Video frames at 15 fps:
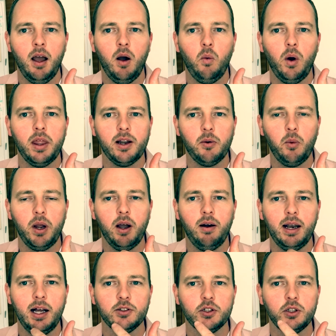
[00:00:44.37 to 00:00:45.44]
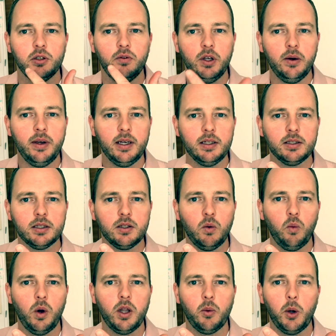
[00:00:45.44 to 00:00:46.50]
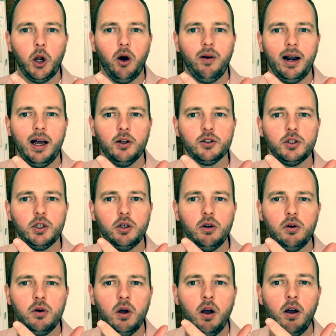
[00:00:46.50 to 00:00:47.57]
whether we are allowed to do viewings, whether we are allowed to do